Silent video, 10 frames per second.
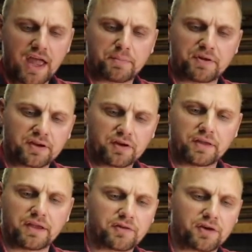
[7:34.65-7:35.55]
and
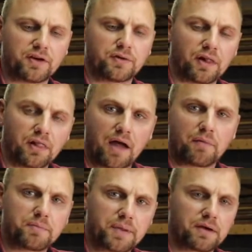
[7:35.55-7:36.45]
particularly if you're not doing a
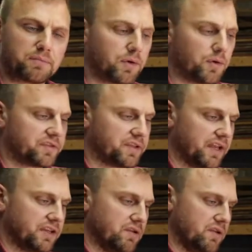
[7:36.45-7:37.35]
lot with bigger bolts
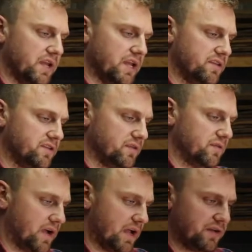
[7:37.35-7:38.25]
and you need
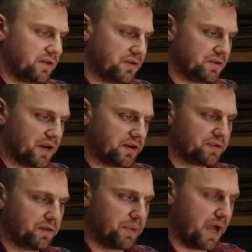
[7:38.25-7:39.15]
to, uh, and you're not
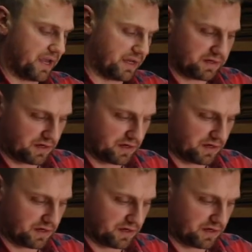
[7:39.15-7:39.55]
necessarily buying a,